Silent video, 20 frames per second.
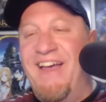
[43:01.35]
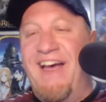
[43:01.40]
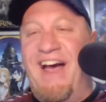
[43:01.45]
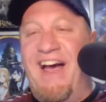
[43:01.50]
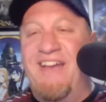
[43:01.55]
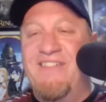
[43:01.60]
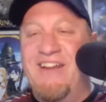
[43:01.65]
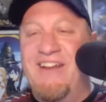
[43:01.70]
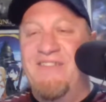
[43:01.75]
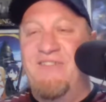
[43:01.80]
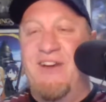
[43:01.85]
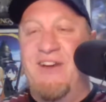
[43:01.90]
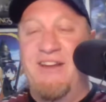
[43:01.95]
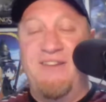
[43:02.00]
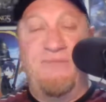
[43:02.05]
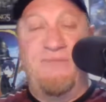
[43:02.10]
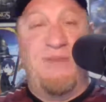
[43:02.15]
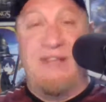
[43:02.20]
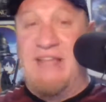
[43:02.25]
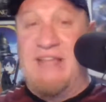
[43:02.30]
I mean,
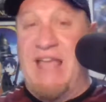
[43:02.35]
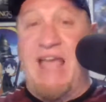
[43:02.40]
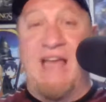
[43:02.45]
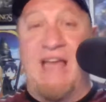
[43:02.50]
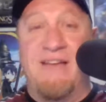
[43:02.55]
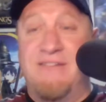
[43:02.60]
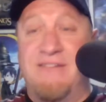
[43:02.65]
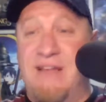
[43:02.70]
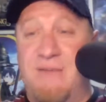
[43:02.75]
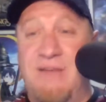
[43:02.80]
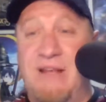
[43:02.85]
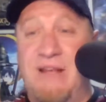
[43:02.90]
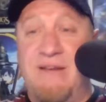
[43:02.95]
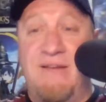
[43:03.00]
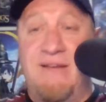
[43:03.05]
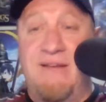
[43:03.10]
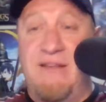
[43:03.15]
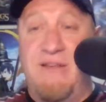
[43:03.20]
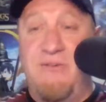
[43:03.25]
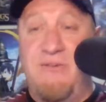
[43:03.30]
but yeah, I
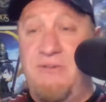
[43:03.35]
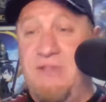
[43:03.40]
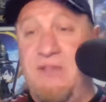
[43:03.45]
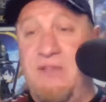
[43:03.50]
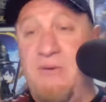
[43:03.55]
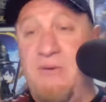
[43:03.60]
mean, you